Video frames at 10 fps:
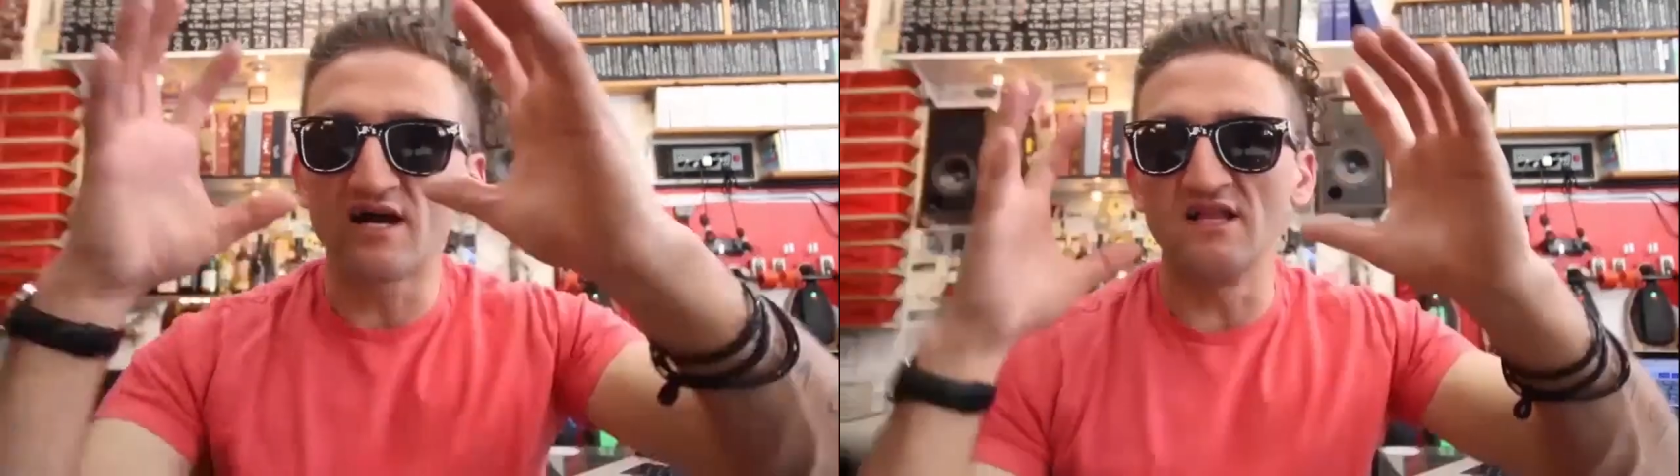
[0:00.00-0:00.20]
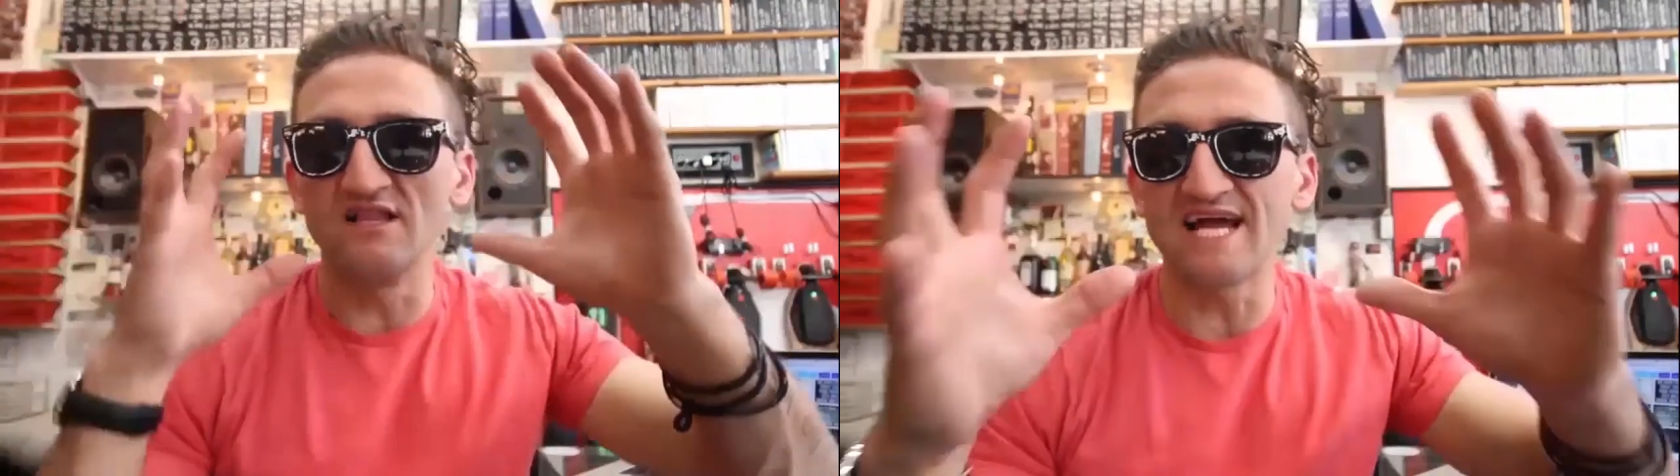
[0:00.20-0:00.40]

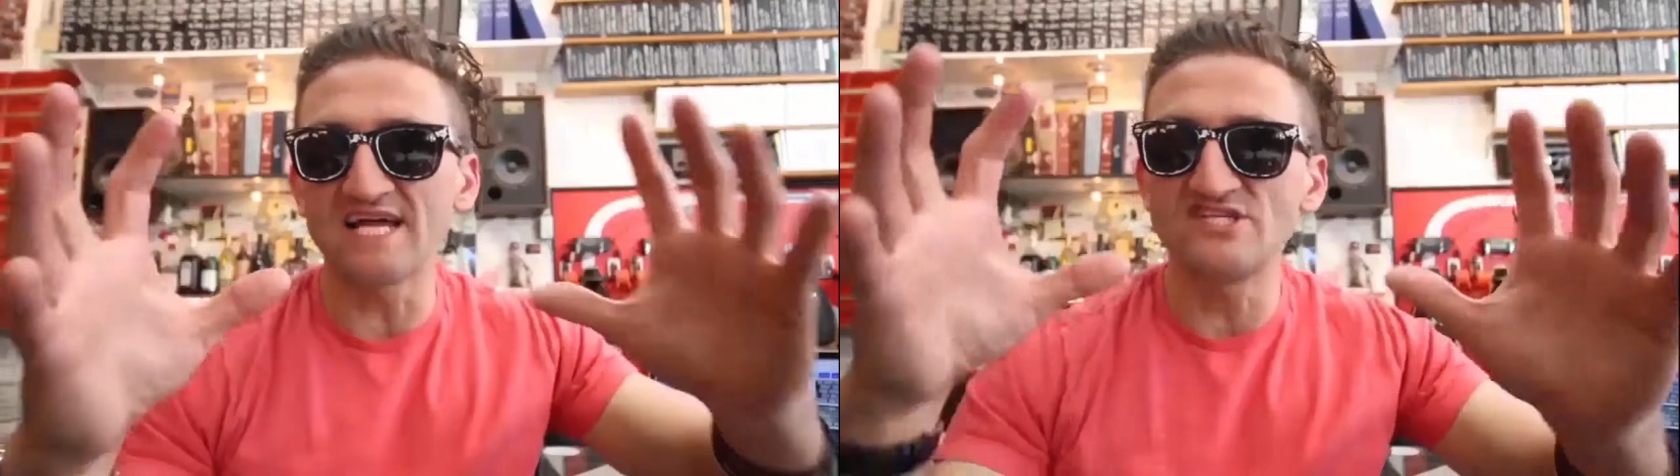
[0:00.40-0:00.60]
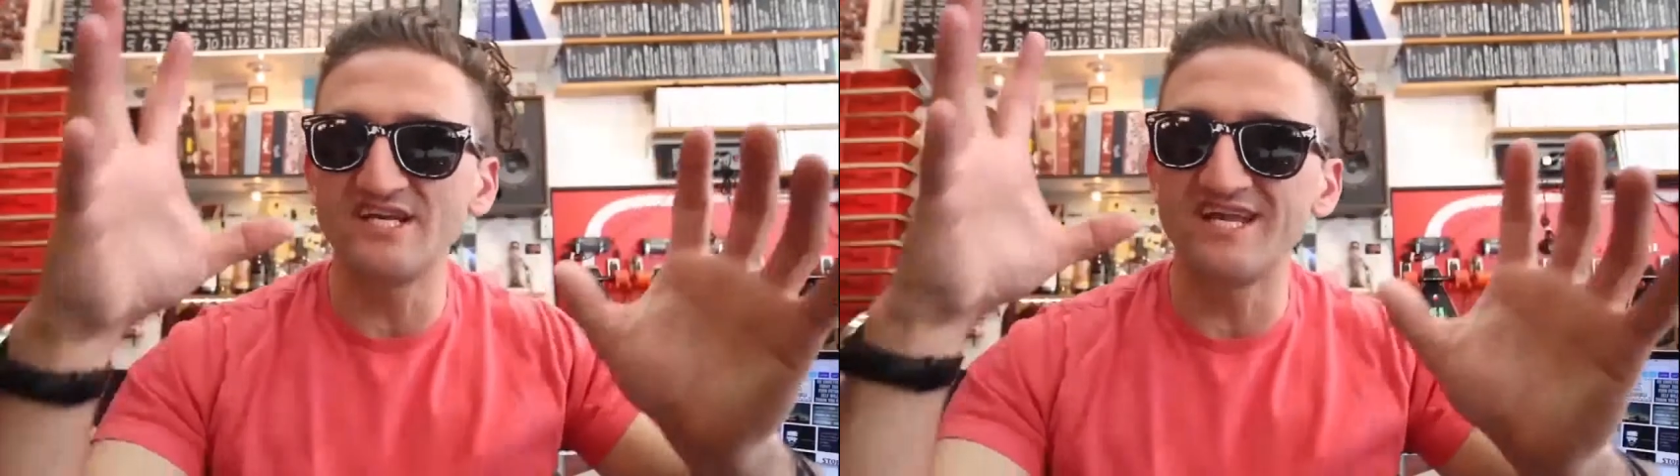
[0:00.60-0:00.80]

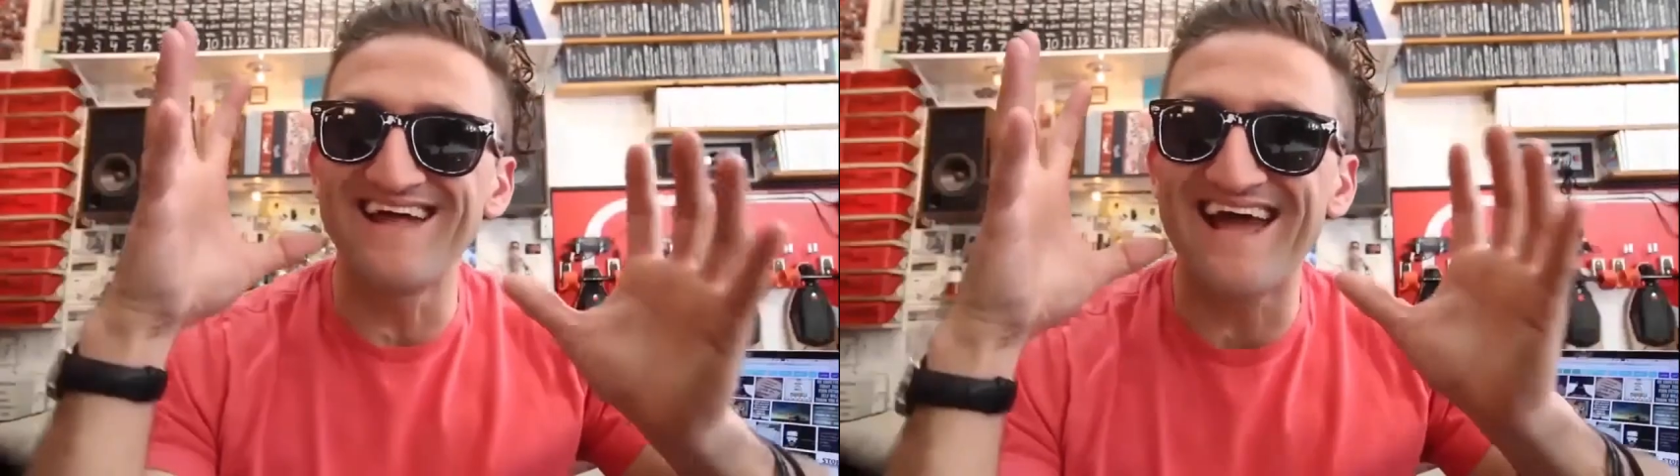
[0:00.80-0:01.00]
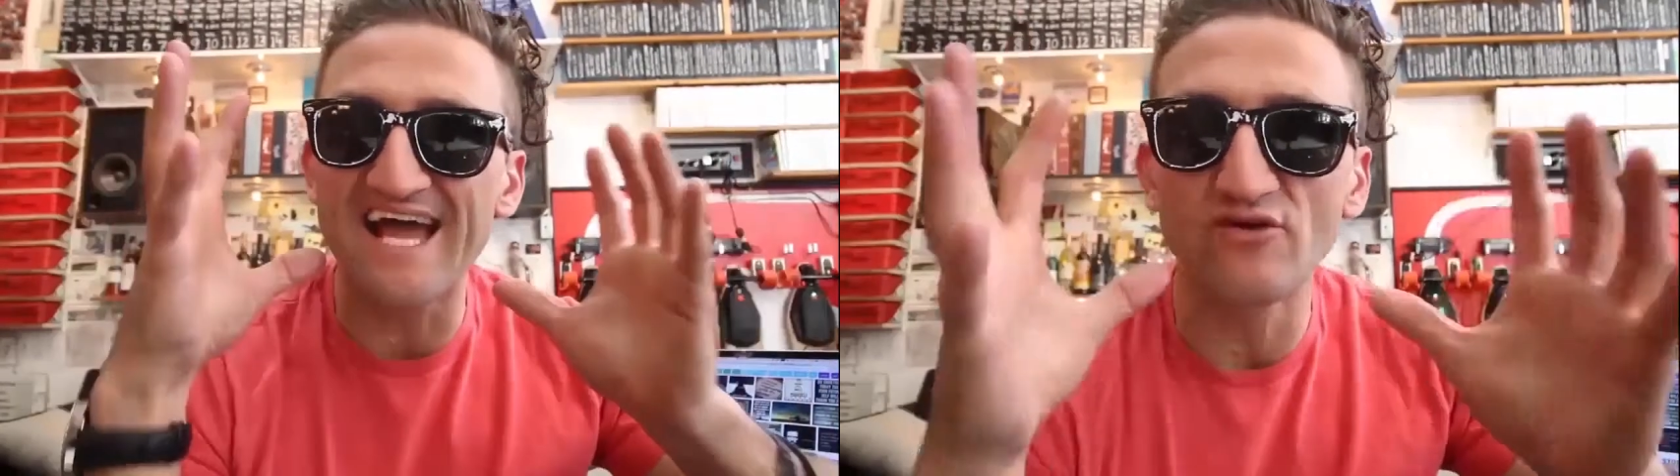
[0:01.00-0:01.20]
collection, an
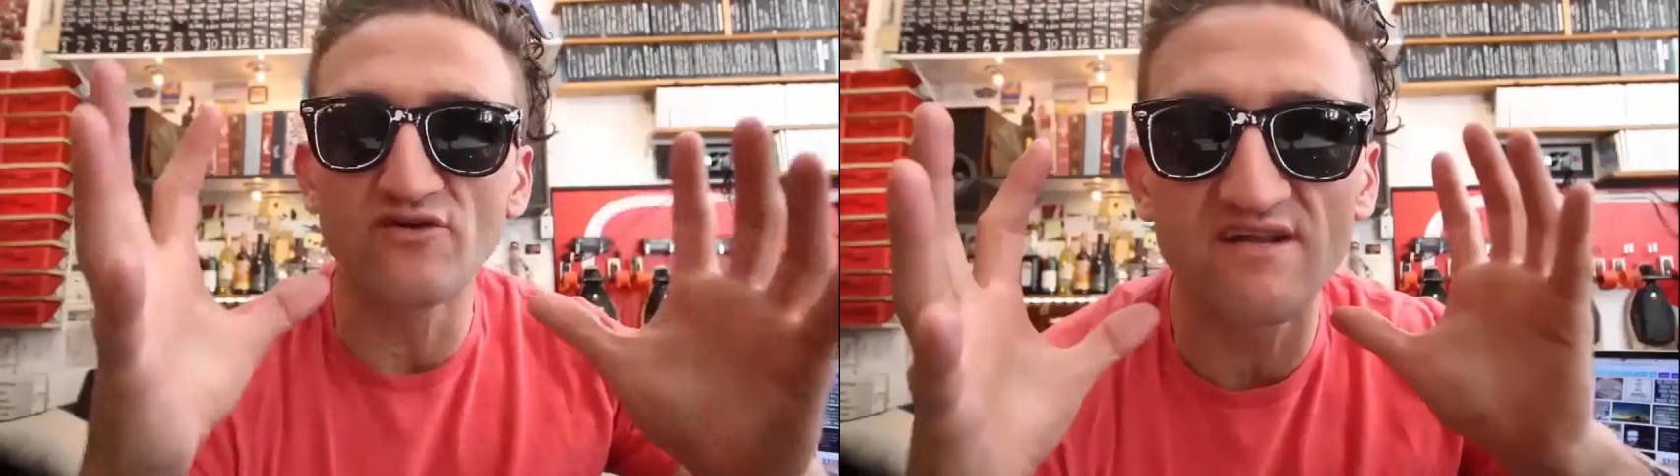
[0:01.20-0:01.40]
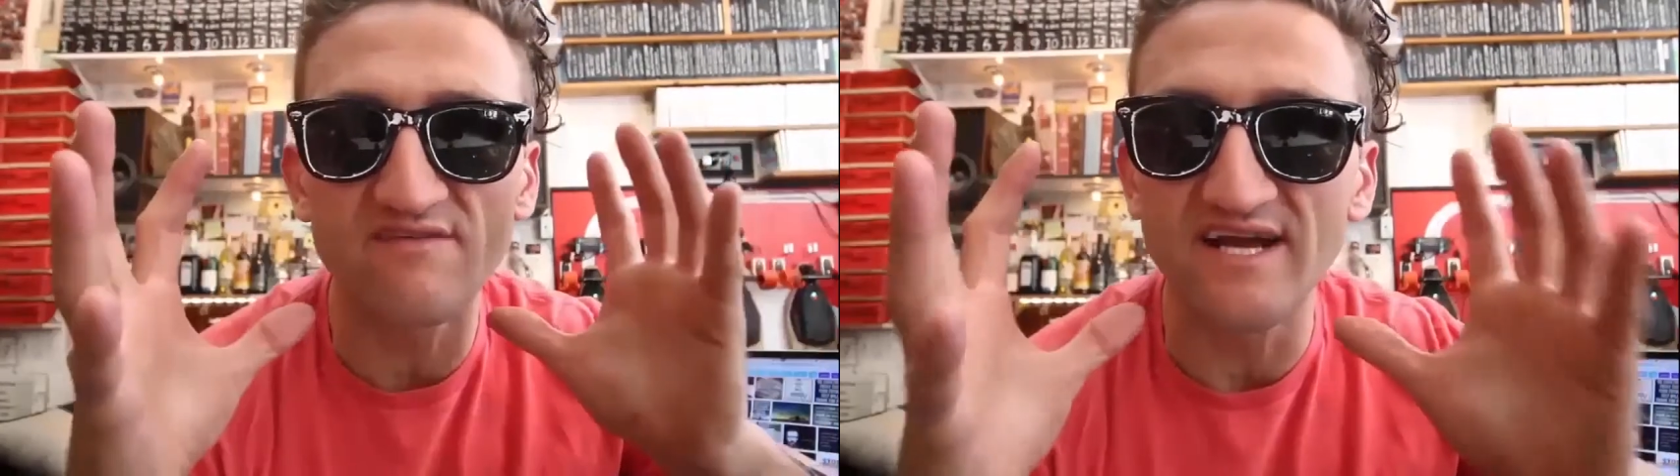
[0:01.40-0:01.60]
aggregate of